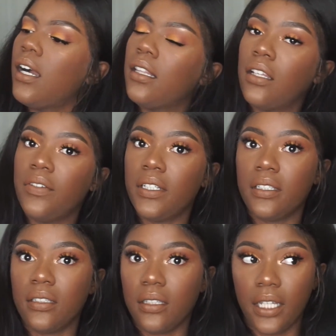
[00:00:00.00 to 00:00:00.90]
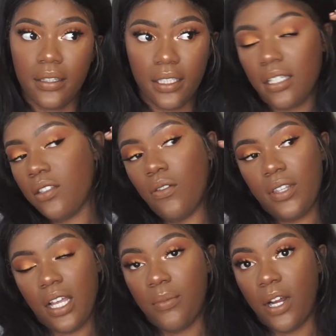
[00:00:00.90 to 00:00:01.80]
I love it. Like this is the only
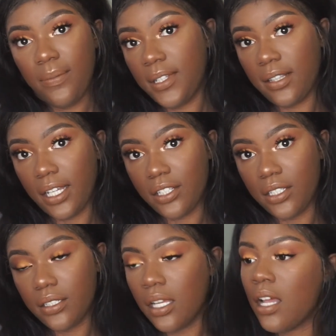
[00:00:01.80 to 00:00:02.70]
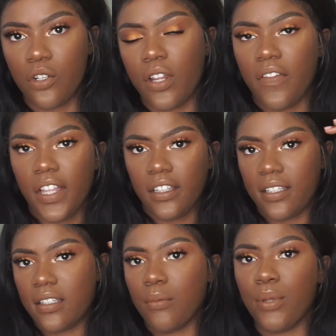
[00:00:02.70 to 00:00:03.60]
thing I bought from the collection. I feel like
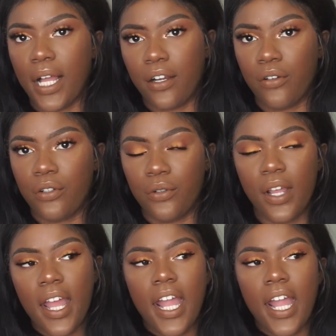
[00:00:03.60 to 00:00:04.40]
this is a black girl nude.